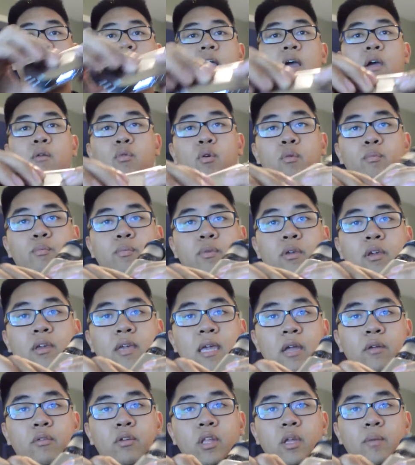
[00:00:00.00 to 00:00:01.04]
You
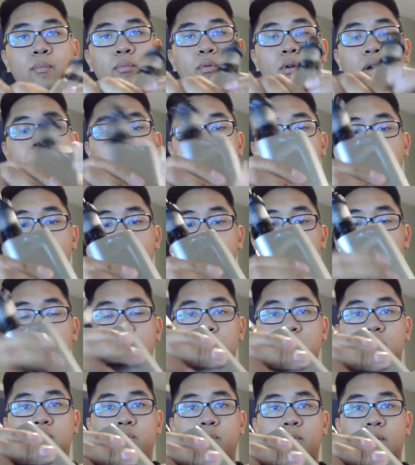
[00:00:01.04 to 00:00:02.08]
can't really press on this
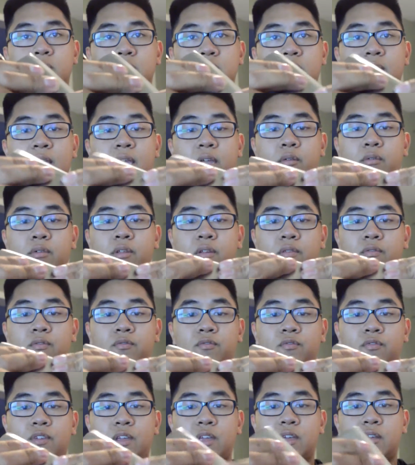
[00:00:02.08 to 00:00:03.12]
thing too much. You can't really
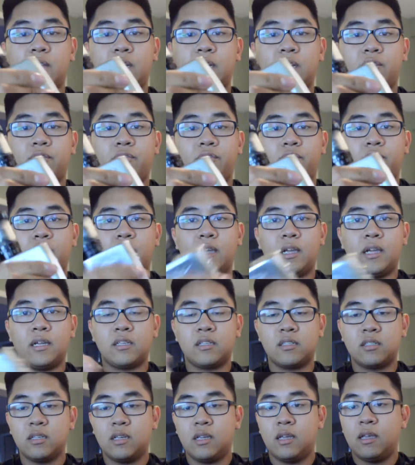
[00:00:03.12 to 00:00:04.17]
feel any
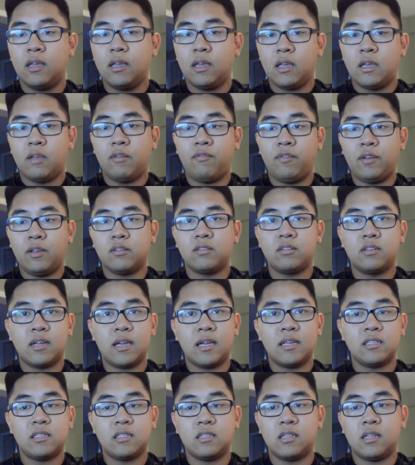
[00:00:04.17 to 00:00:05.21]
flex. It feels
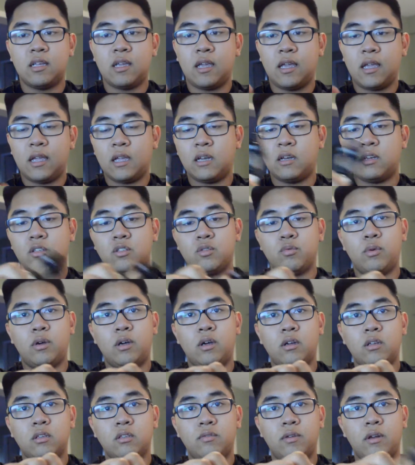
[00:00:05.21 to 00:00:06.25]
nice in the hand as
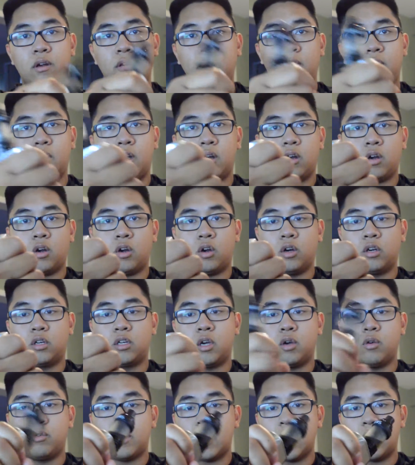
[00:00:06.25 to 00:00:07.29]
well. It's very
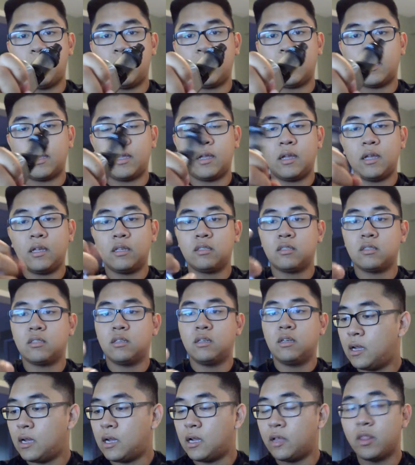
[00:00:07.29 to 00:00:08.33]
ergonomic, I guess.
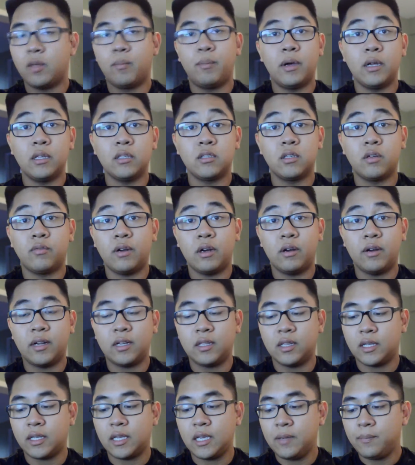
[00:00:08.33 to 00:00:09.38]
The buttons are very
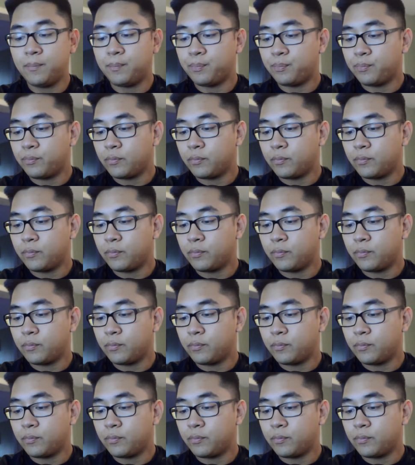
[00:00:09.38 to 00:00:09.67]
clicky.